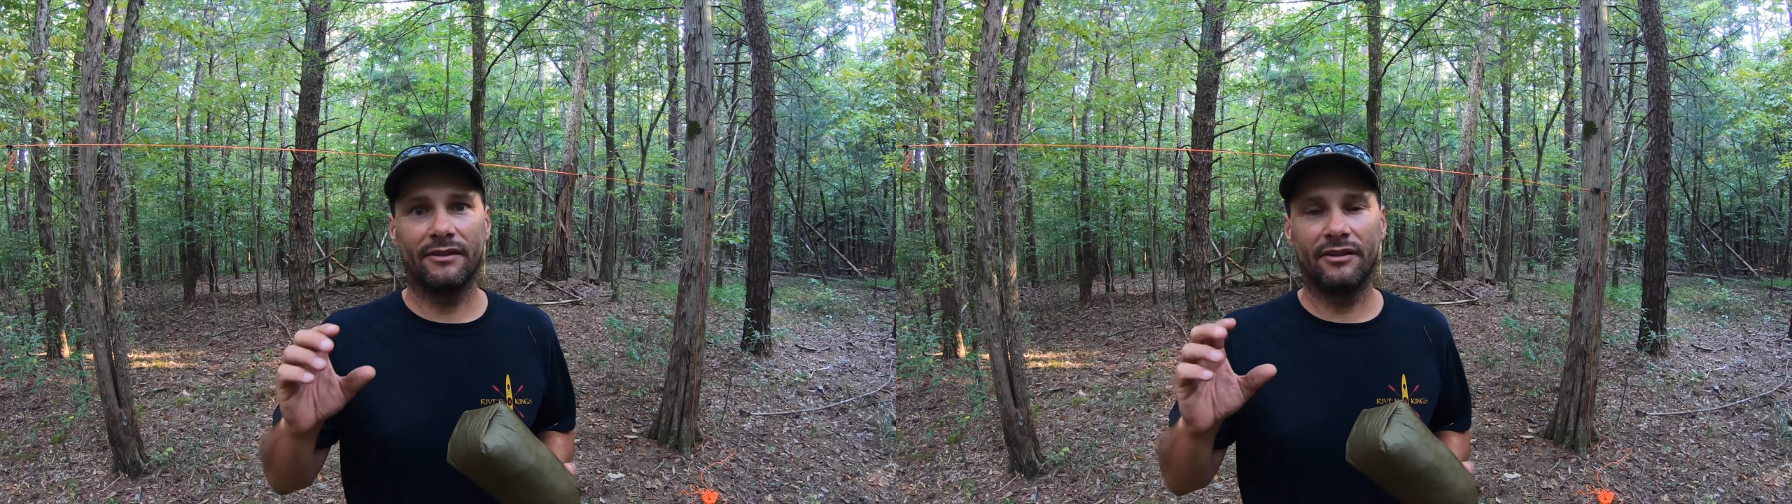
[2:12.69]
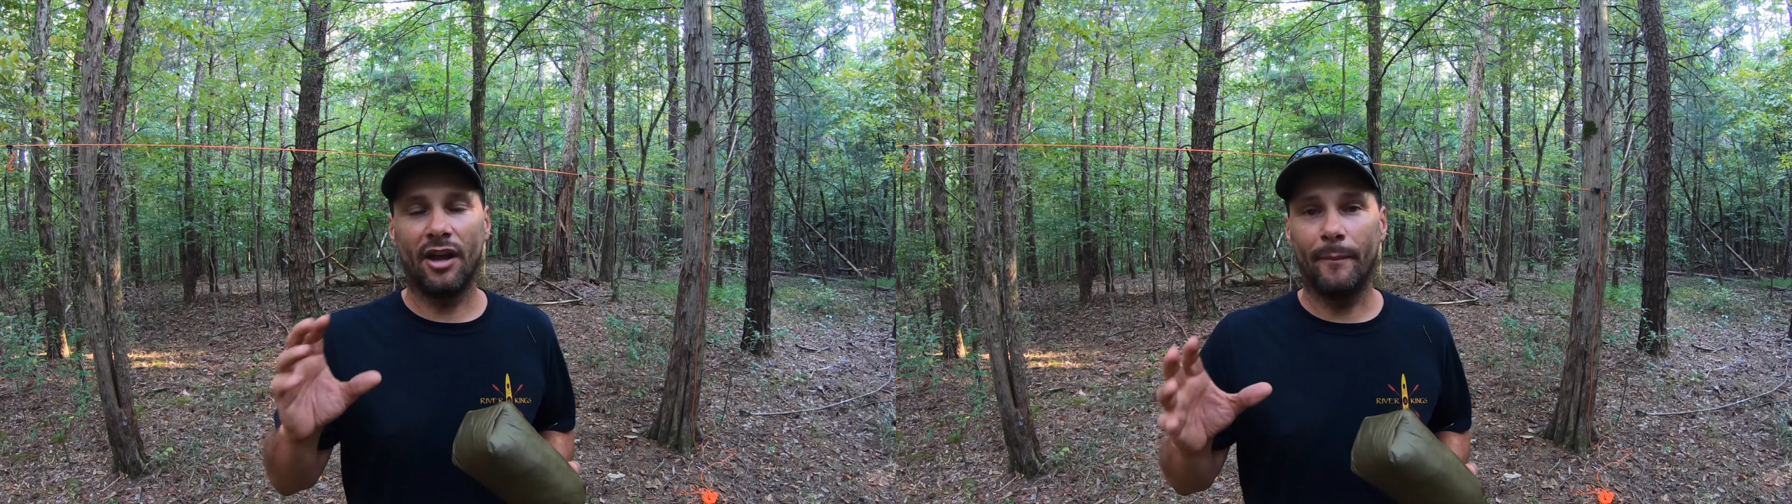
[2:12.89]

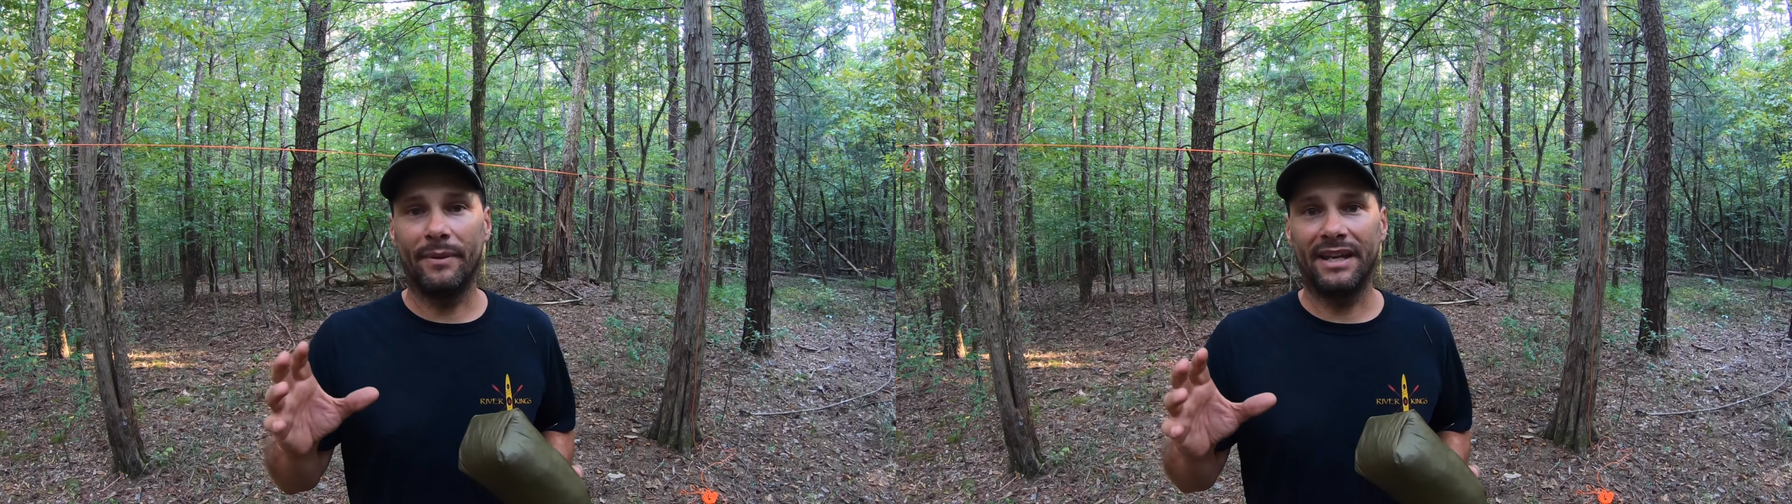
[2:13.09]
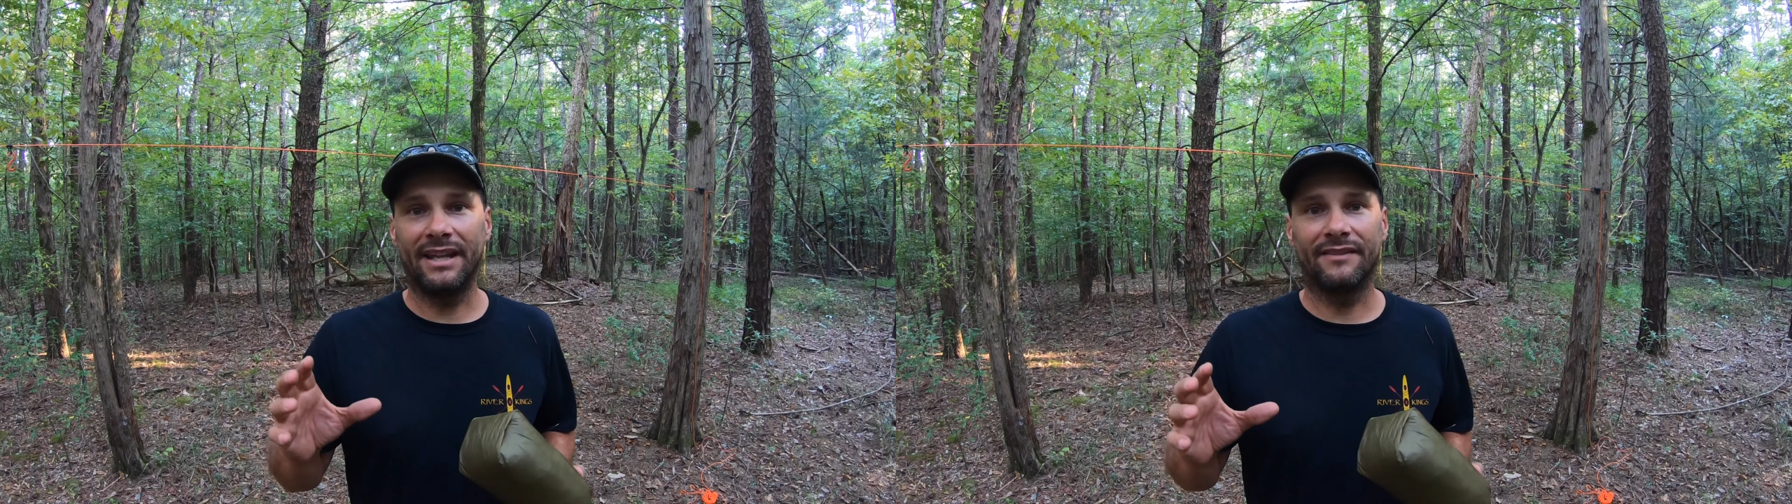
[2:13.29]

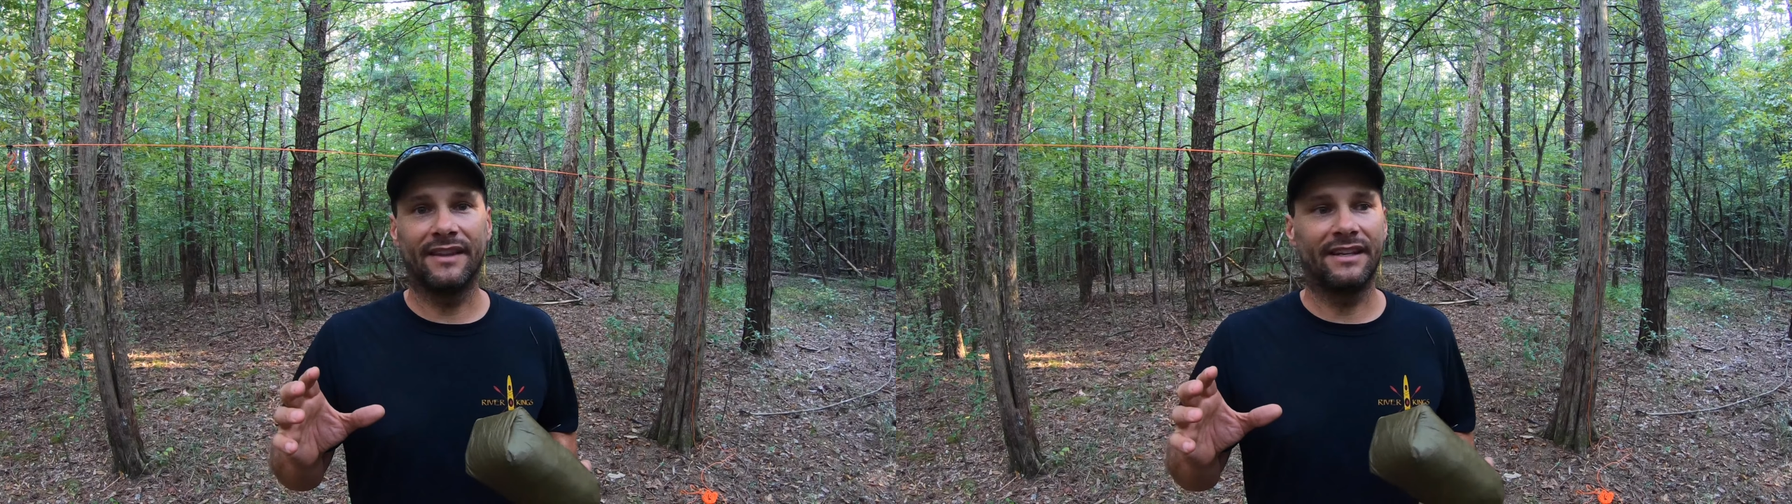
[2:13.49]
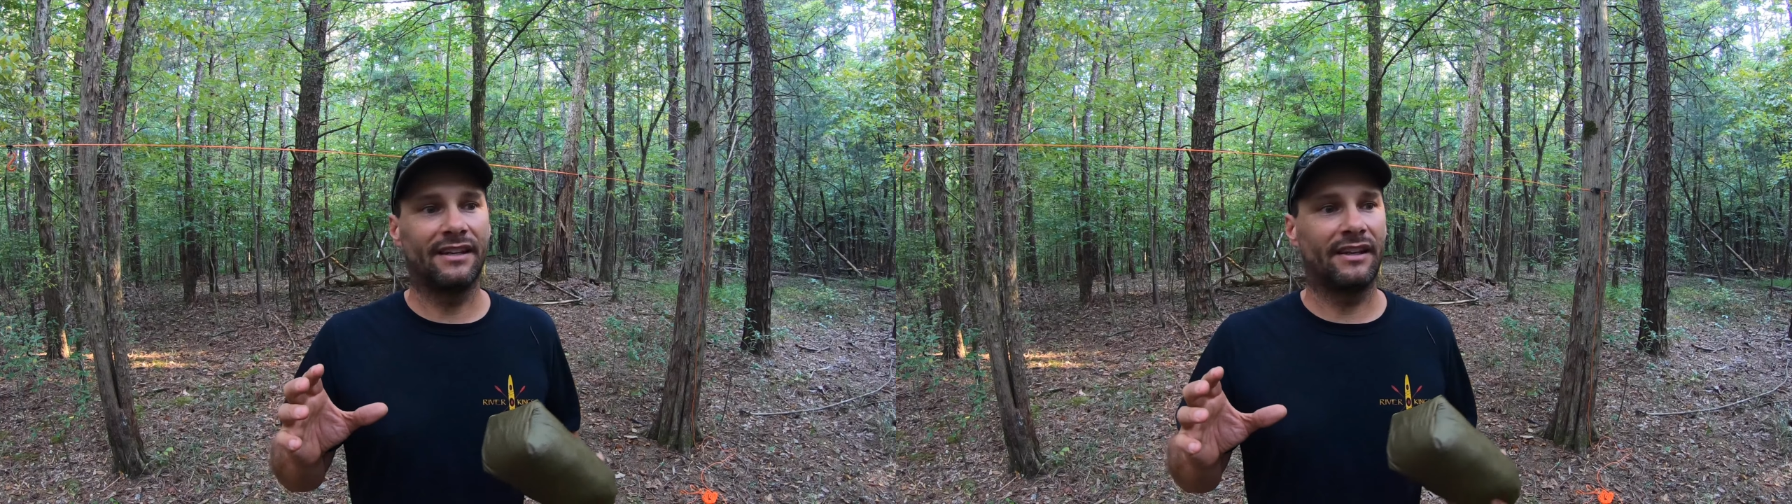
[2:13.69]
company
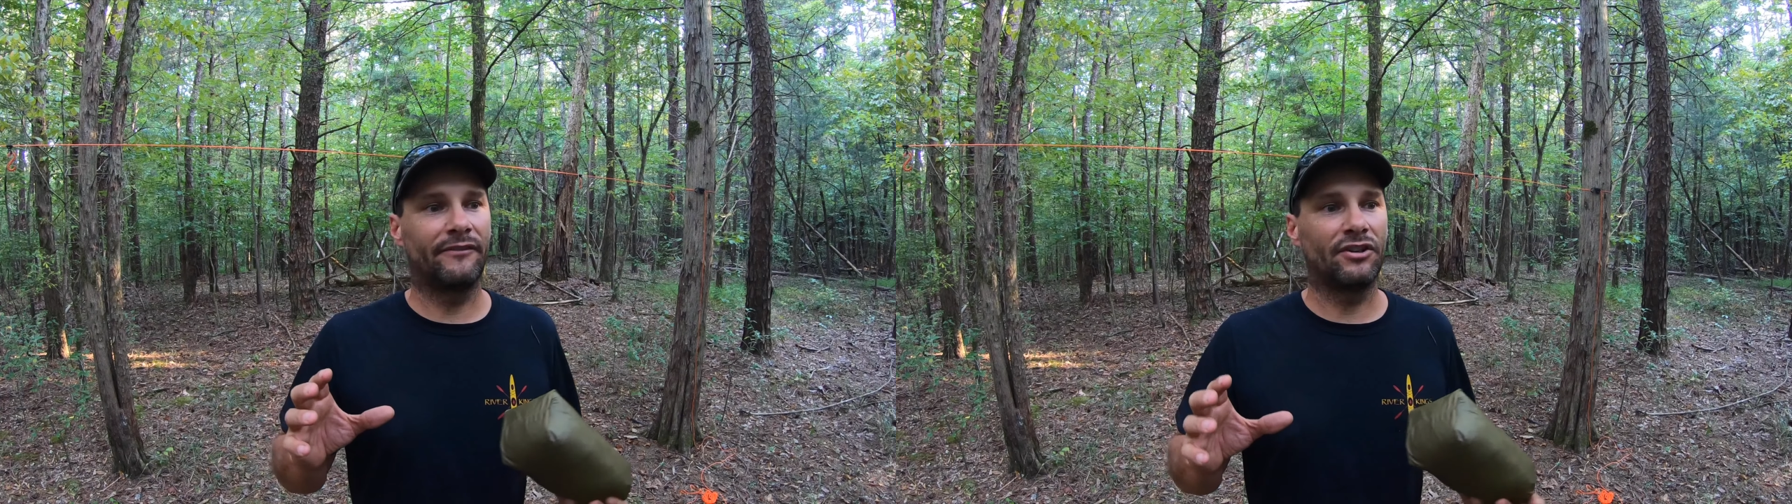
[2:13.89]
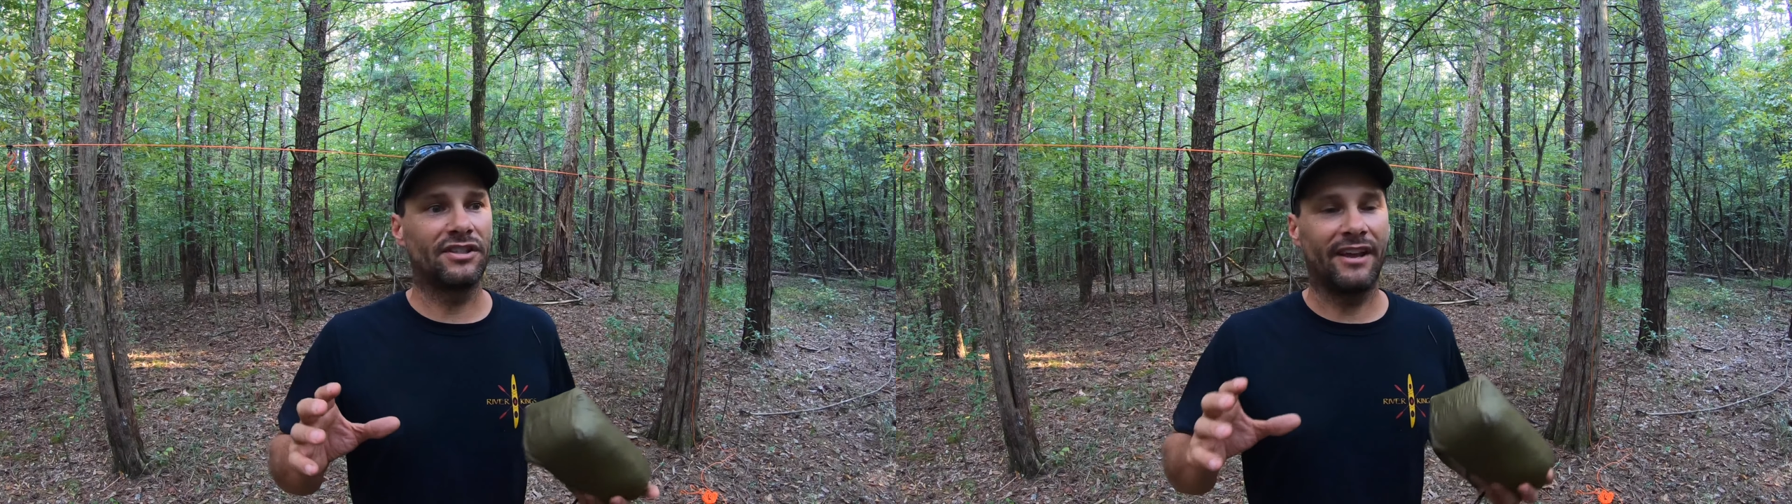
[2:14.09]
that delivers